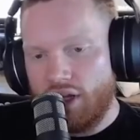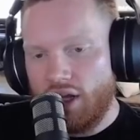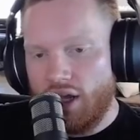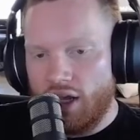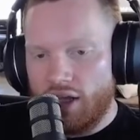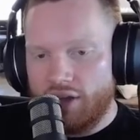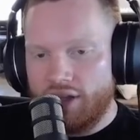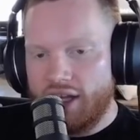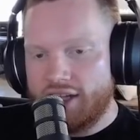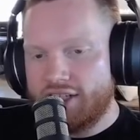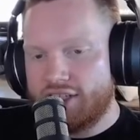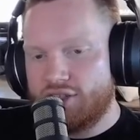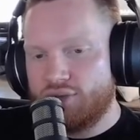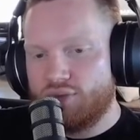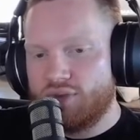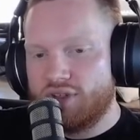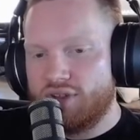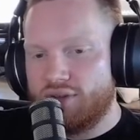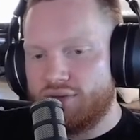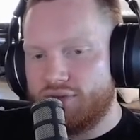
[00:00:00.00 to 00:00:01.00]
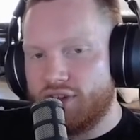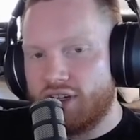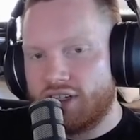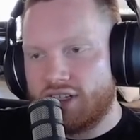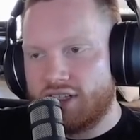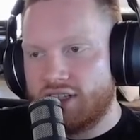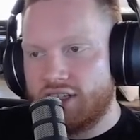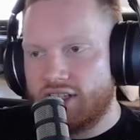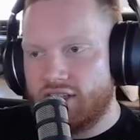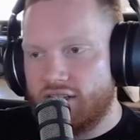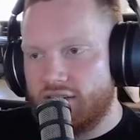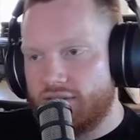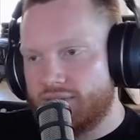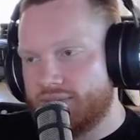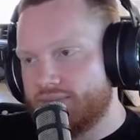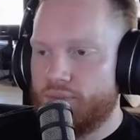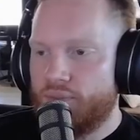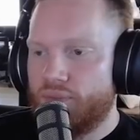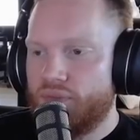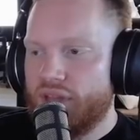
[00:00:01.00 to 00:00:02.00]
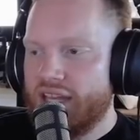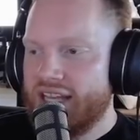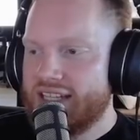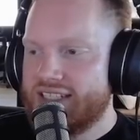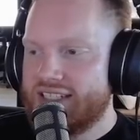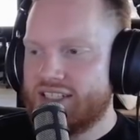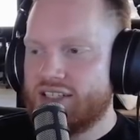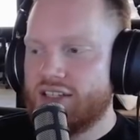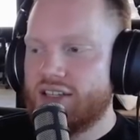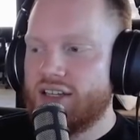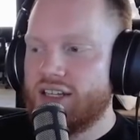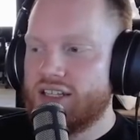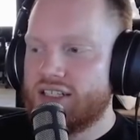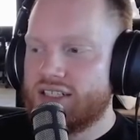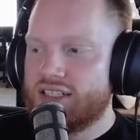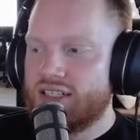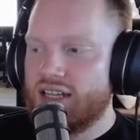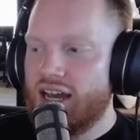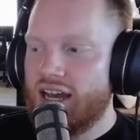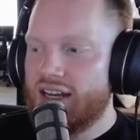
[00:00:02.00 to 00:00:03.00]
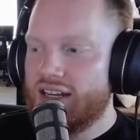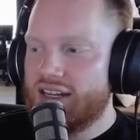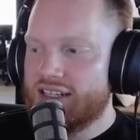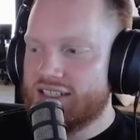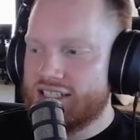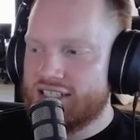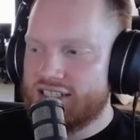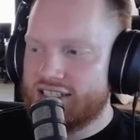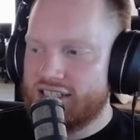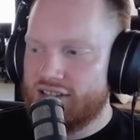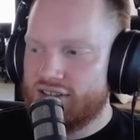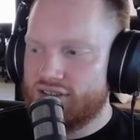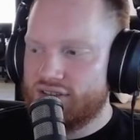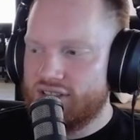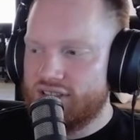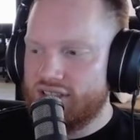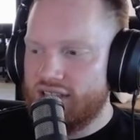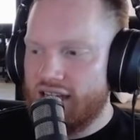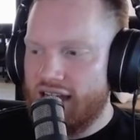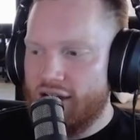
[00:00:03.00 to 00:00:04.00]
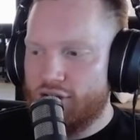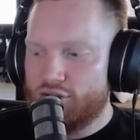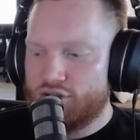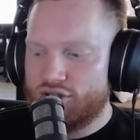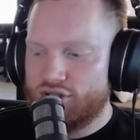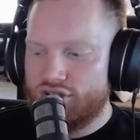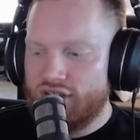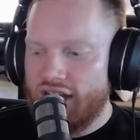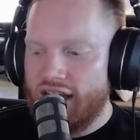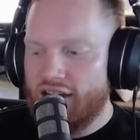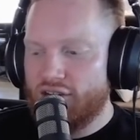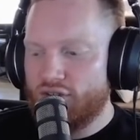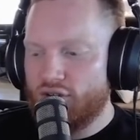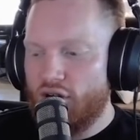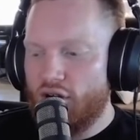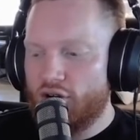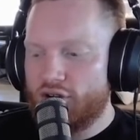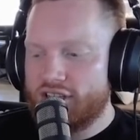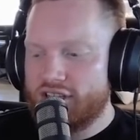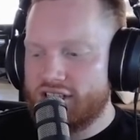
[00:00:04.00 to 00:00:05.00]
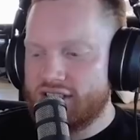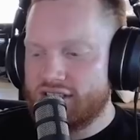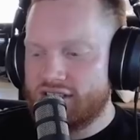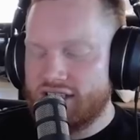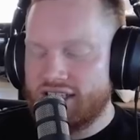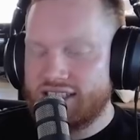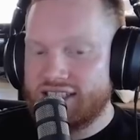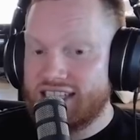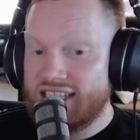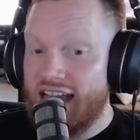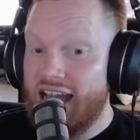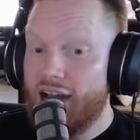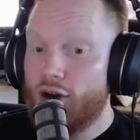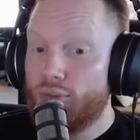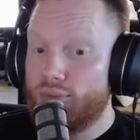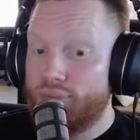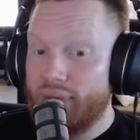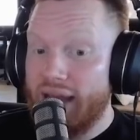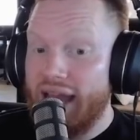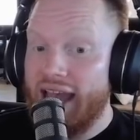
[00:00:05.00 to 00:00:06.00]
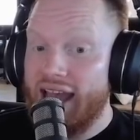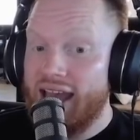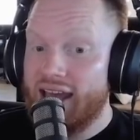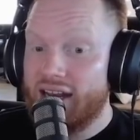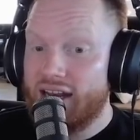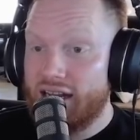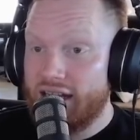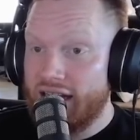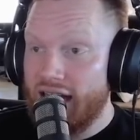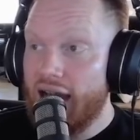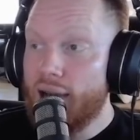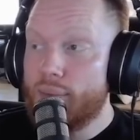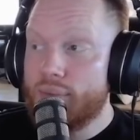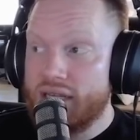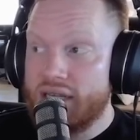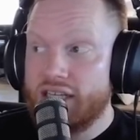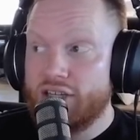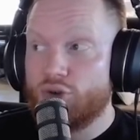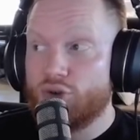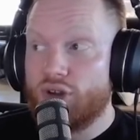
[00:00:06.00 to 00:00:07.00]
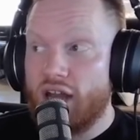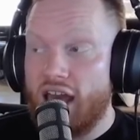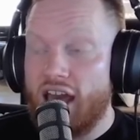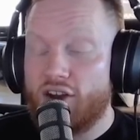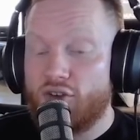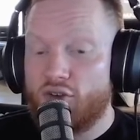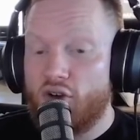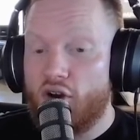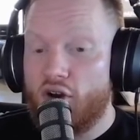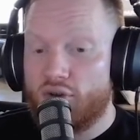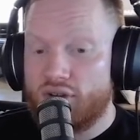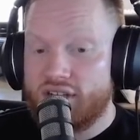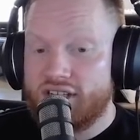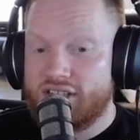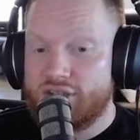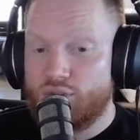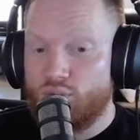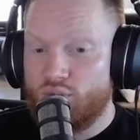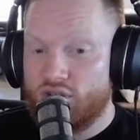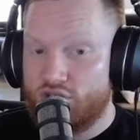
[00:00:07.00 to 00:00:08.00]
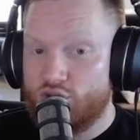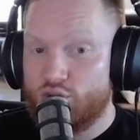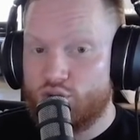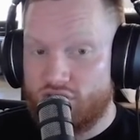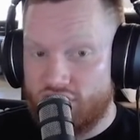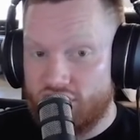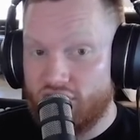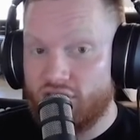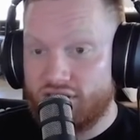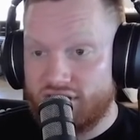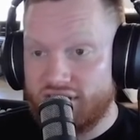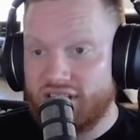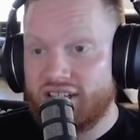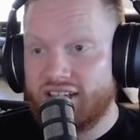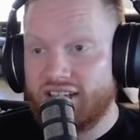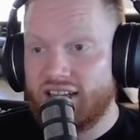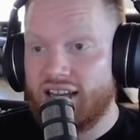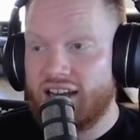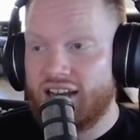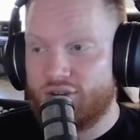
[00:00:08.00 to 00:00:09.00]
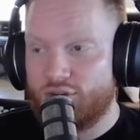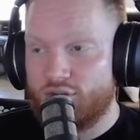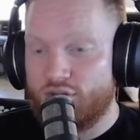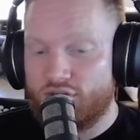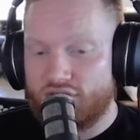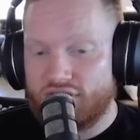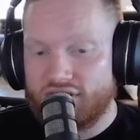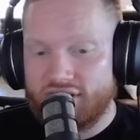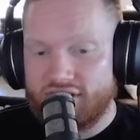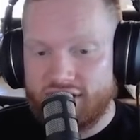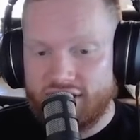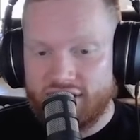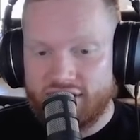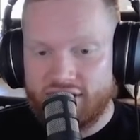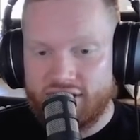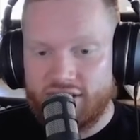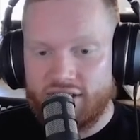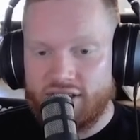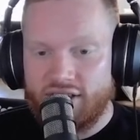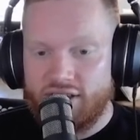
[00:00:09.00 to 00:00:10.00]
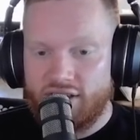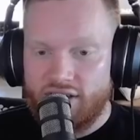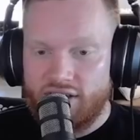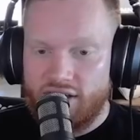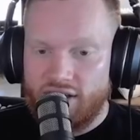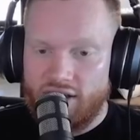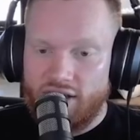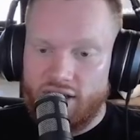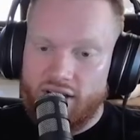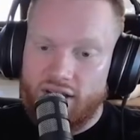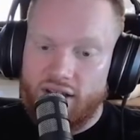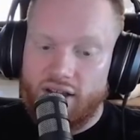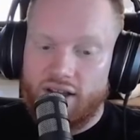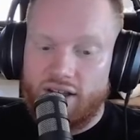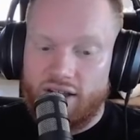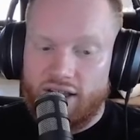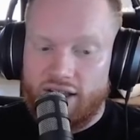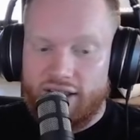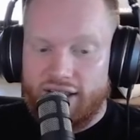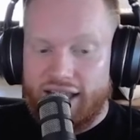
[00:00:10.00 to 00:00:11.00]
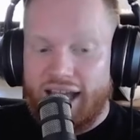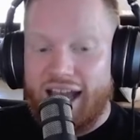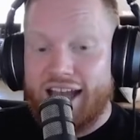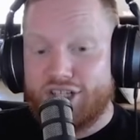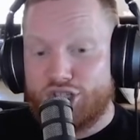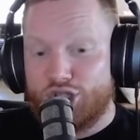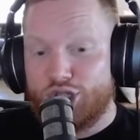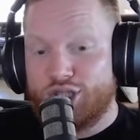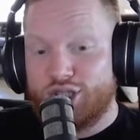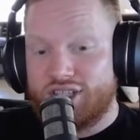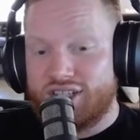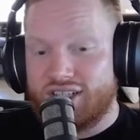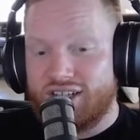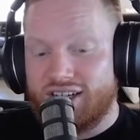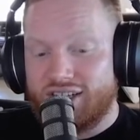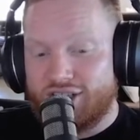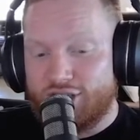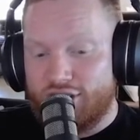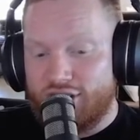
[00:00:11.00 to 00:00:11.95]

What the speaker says: That's the real fucking thing. It's not necessarily how good Adderall is. It's how bad not being on Adderall is once you start taking Adderall consistently. That shit sucks.